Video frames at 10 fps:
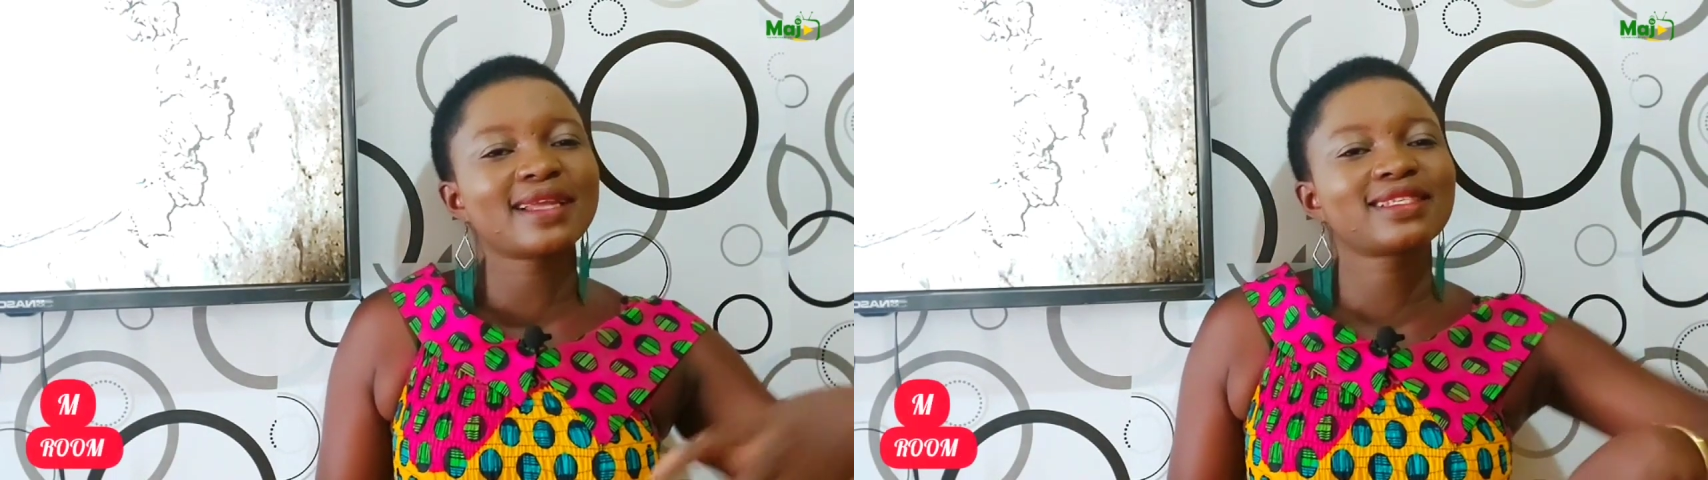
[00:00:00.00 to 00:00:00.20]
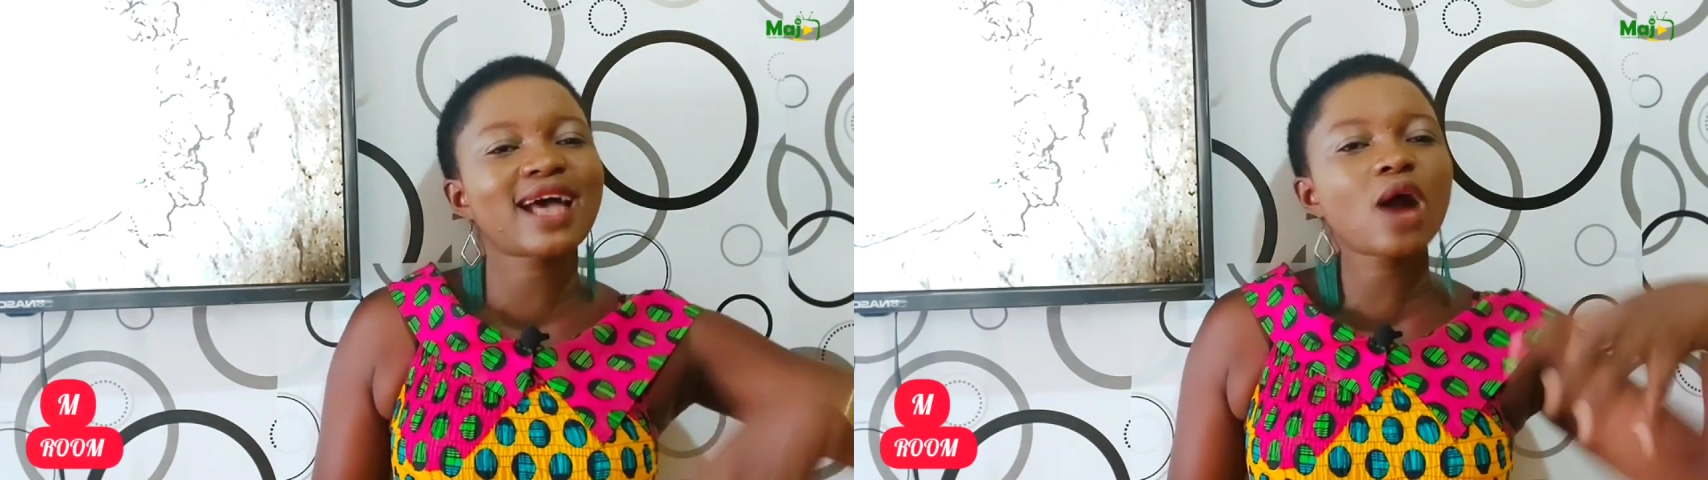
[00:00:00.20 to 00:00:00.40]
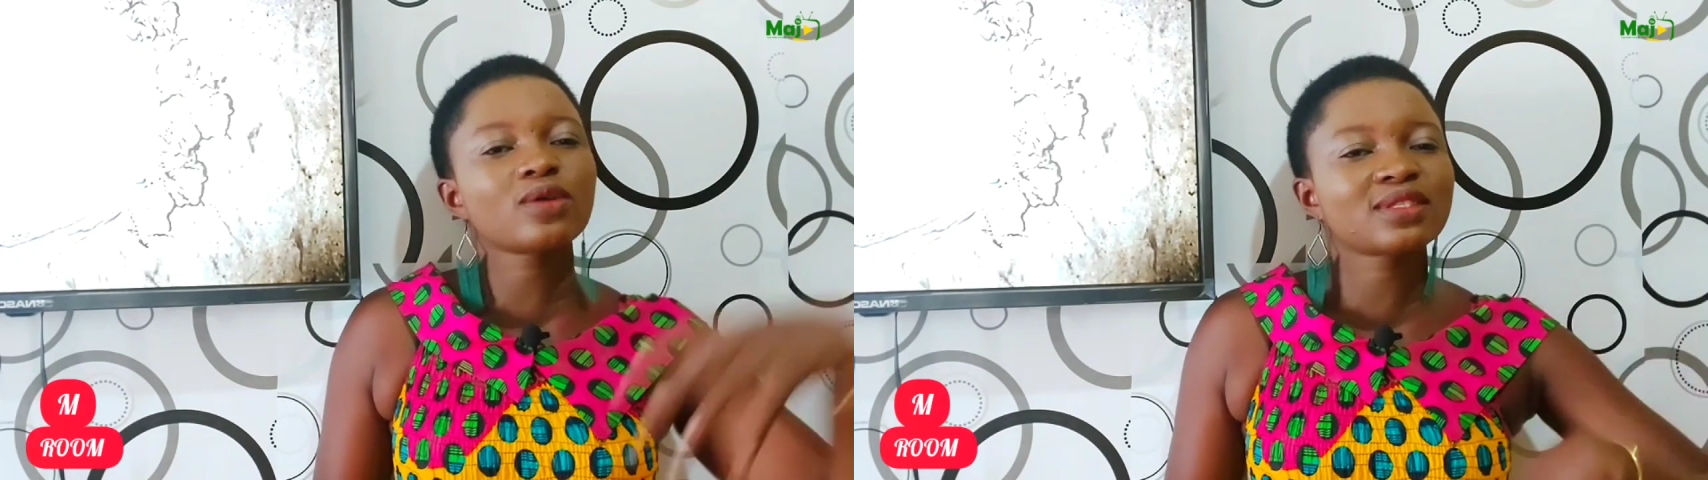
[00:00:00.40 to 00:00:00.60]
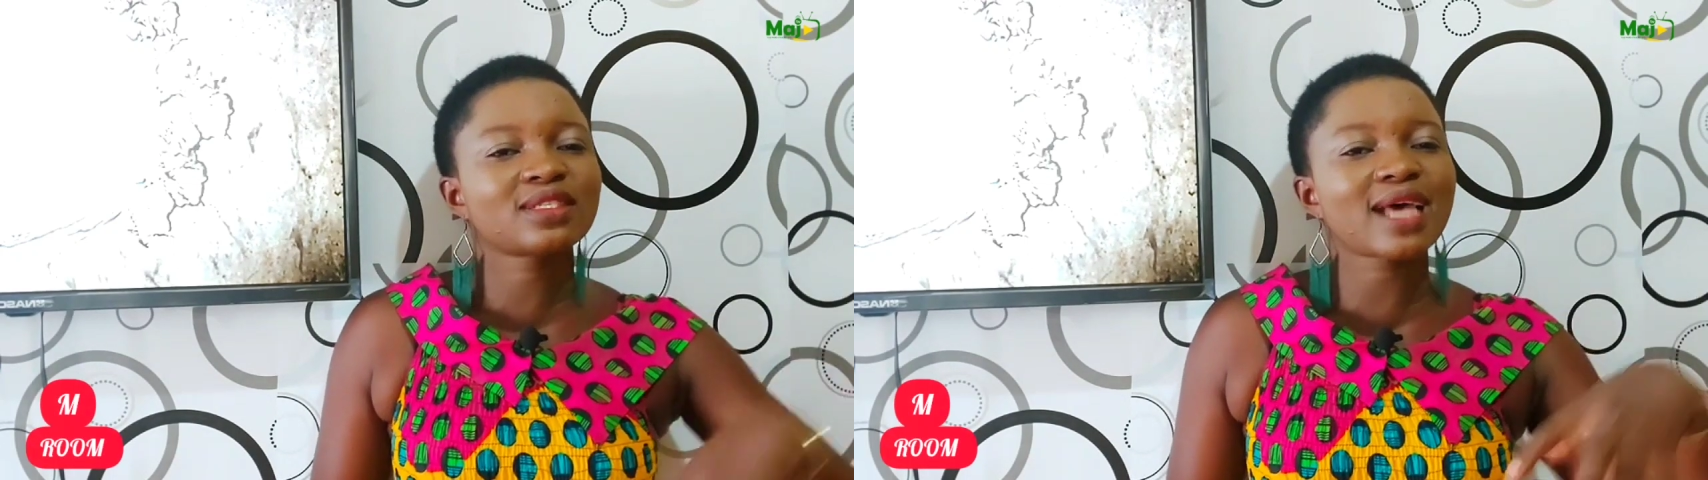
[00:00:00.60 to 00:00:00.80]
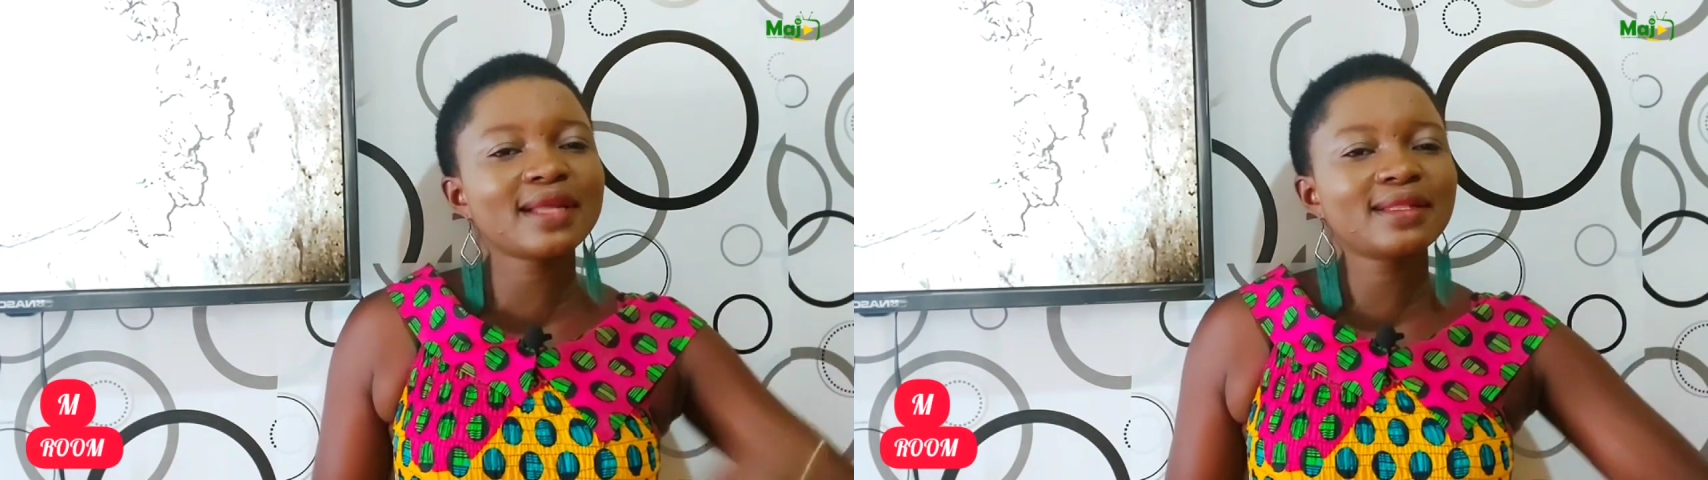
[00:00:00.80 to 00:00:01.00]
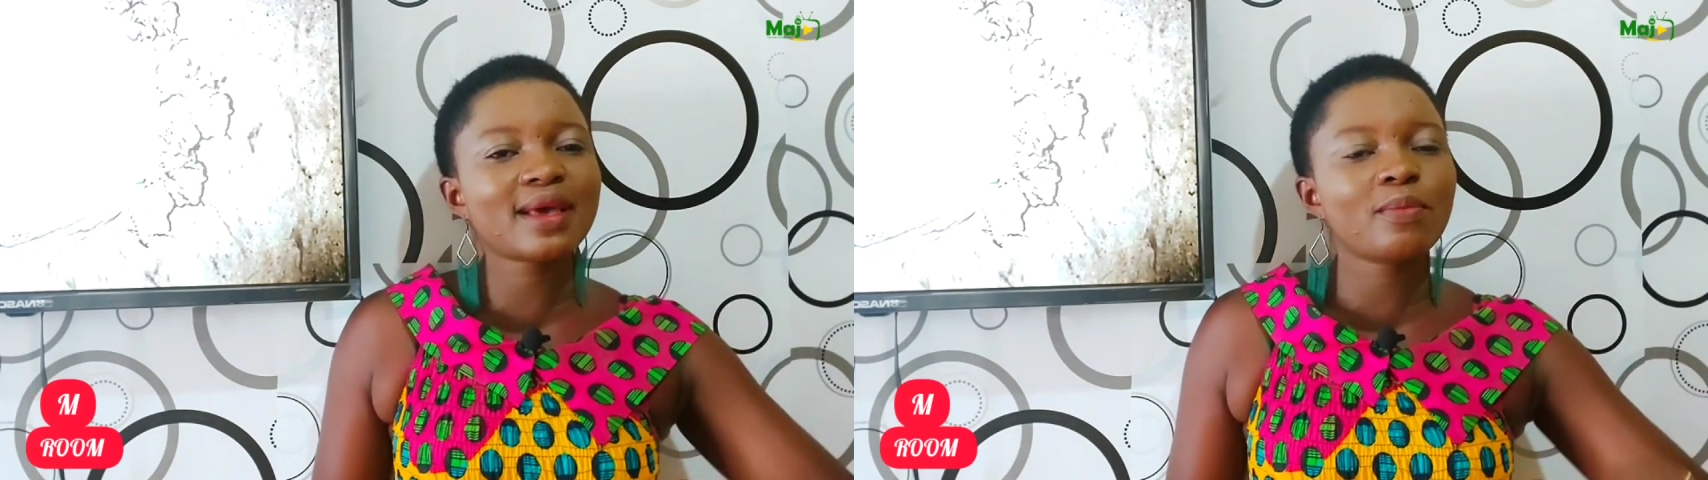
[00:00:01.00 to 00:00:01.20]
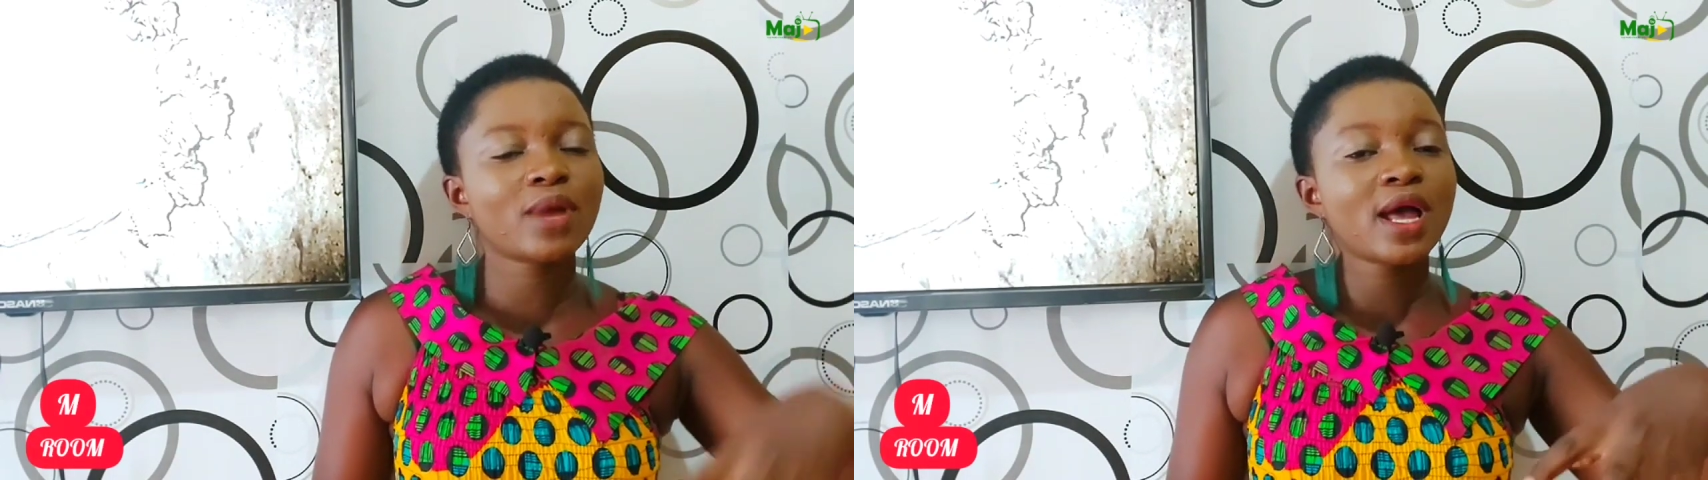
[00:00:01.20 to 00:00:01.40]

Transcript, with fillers: is outside the,